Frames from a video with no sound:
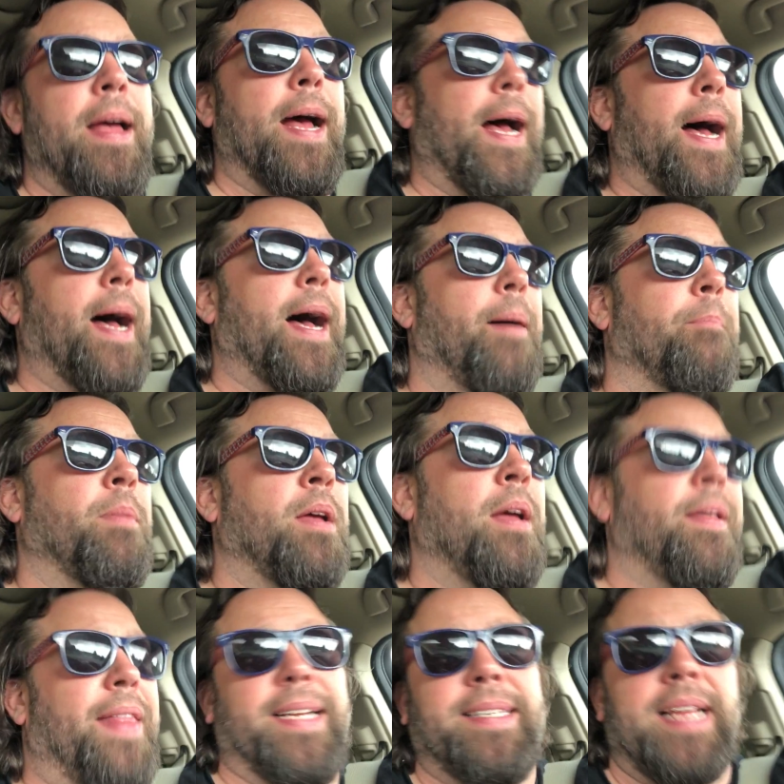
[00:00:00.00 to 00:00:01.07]

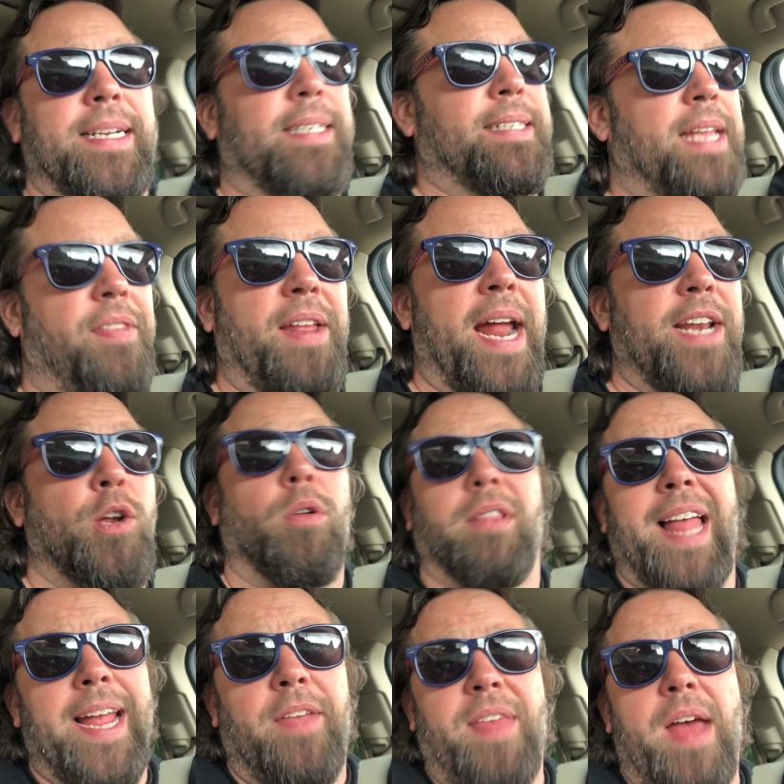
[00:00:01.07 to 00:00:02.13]
That's not to say that I don't
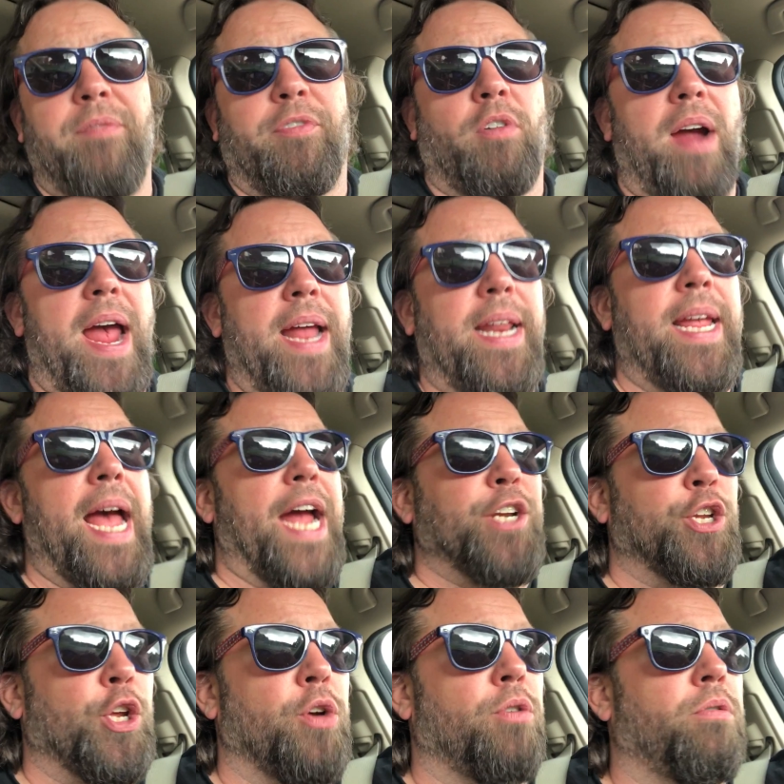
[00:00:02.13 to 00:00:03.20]
like that variety. I
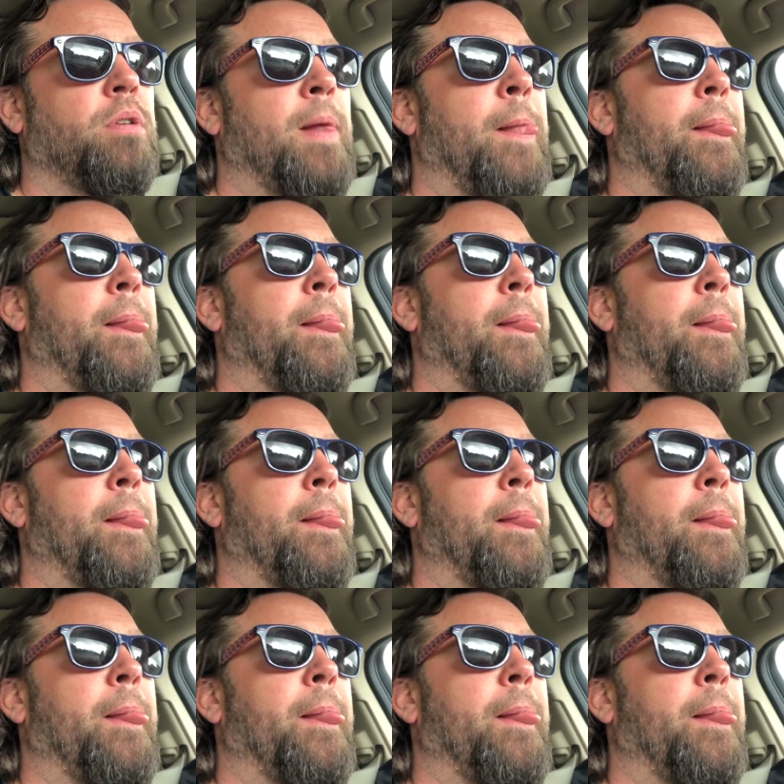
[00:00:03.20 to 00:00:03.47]
do.